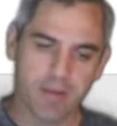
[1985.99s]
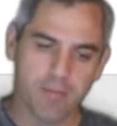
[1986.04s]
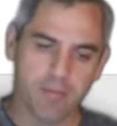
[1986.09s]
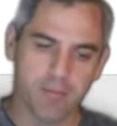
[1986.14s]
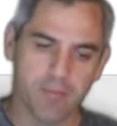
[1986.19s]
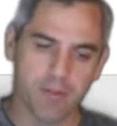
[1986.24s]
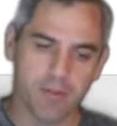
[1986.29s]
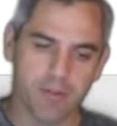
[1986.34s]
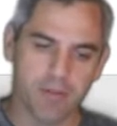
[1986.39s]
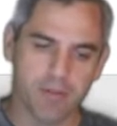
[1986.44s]

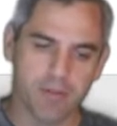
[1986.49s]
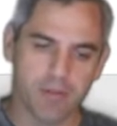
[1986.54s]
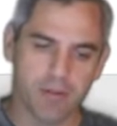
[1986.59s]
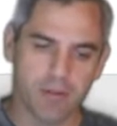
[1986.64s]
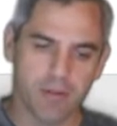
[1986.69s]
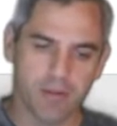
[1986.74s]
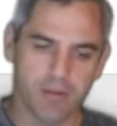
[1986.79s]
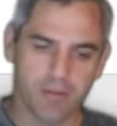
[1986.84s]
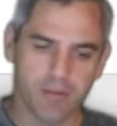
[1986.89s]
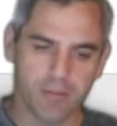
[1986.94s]
but
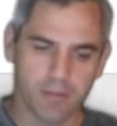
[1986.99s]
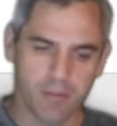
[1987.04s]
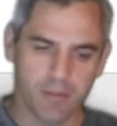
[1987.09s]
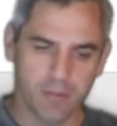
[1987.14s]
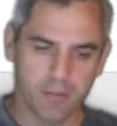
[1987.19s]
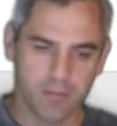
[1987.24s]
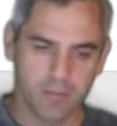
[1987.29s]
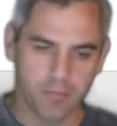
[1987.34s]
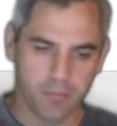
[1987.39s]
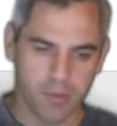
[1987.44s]

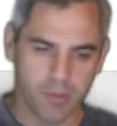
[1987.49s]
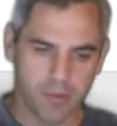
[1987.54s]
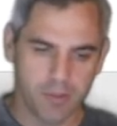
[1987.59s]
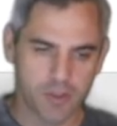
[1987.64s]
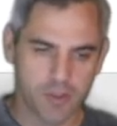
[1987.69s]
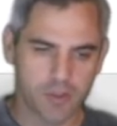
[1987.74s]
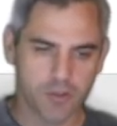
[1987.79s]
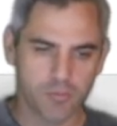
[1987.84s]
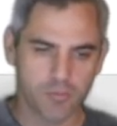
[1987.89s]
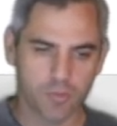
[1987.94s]
this
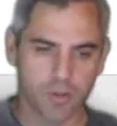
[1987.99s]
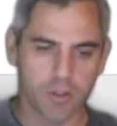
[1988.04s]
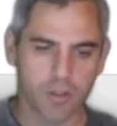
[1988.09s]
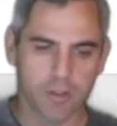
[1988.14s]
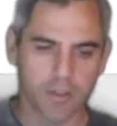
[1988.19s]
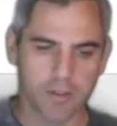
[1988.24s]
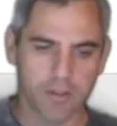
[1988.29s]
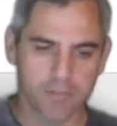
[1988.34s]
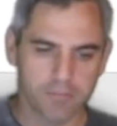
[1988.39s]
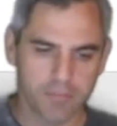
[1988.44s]
should work.
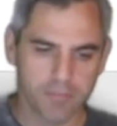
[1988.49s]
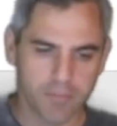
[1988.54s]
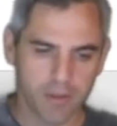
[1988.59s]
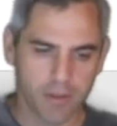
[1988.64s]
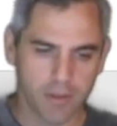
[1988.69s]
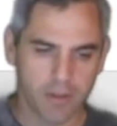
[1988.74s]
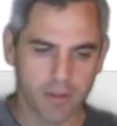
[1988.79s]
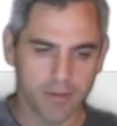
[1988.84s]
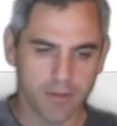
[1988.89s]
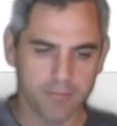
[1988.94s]

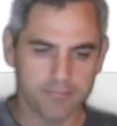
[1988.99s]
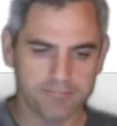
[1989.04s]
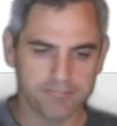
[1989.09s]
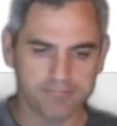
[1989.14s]
One